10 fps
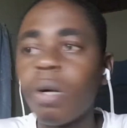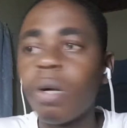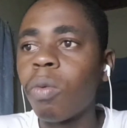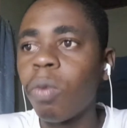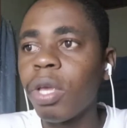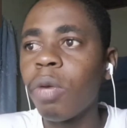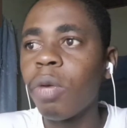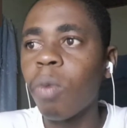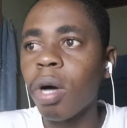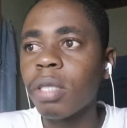we
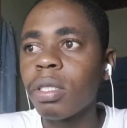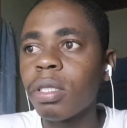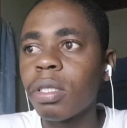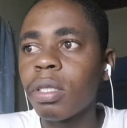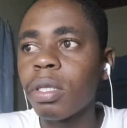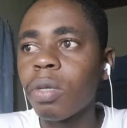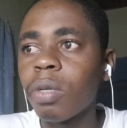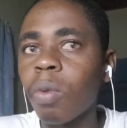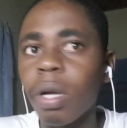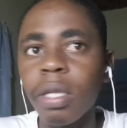want
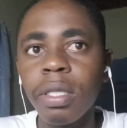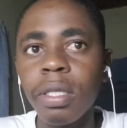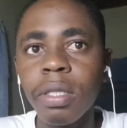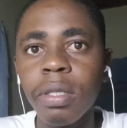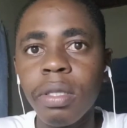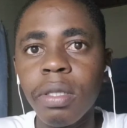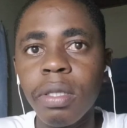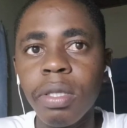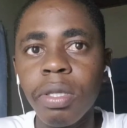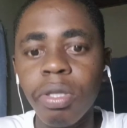it
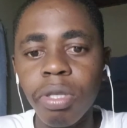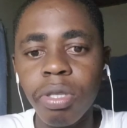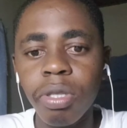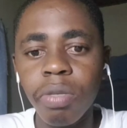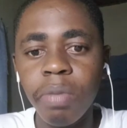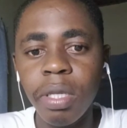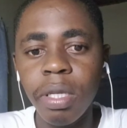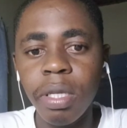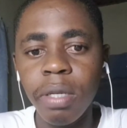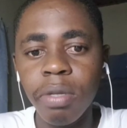just
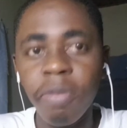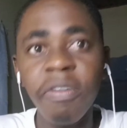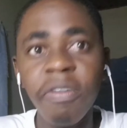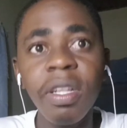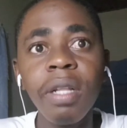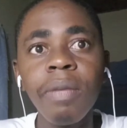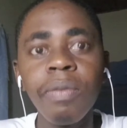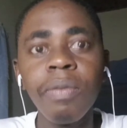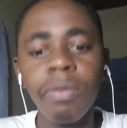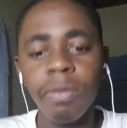to feel
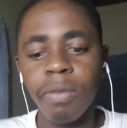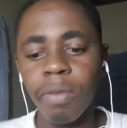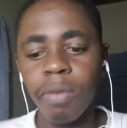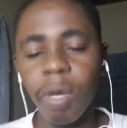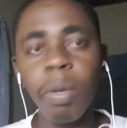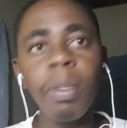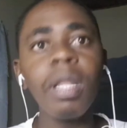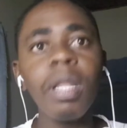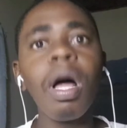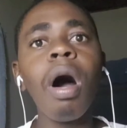that we
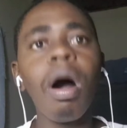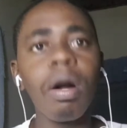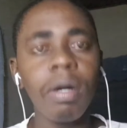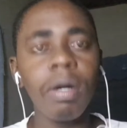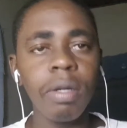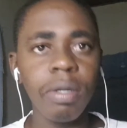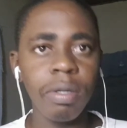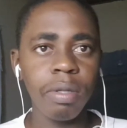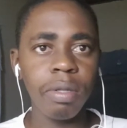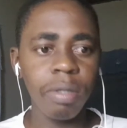belong
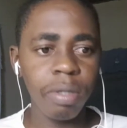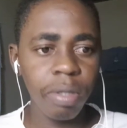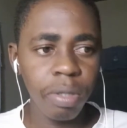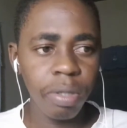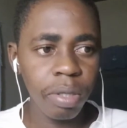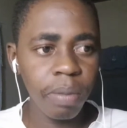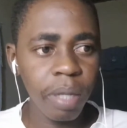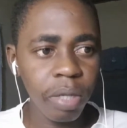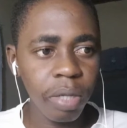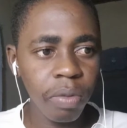to a
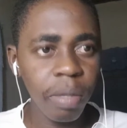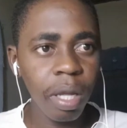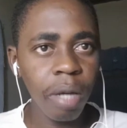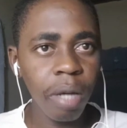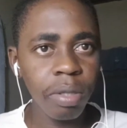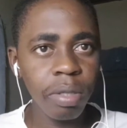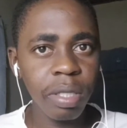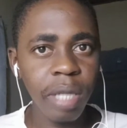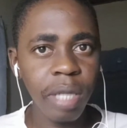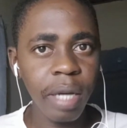place, we belong to a
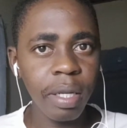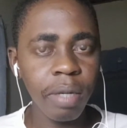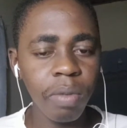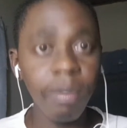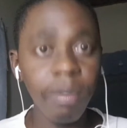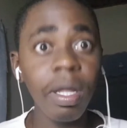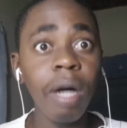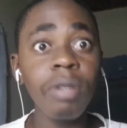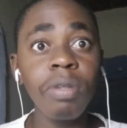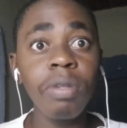society, we
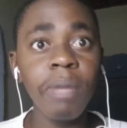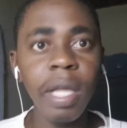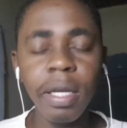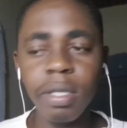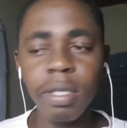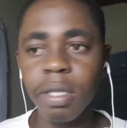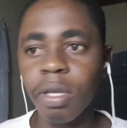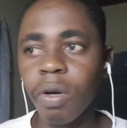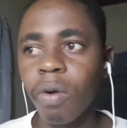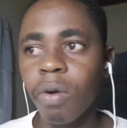belong to a place,
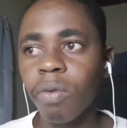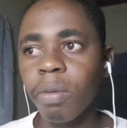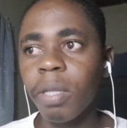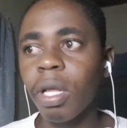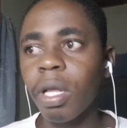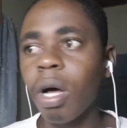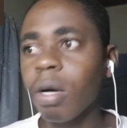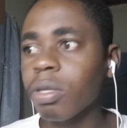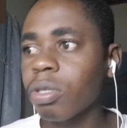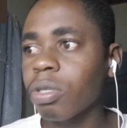we
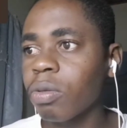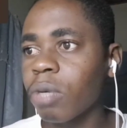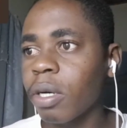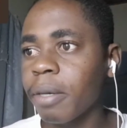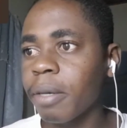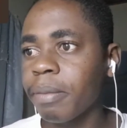belong to a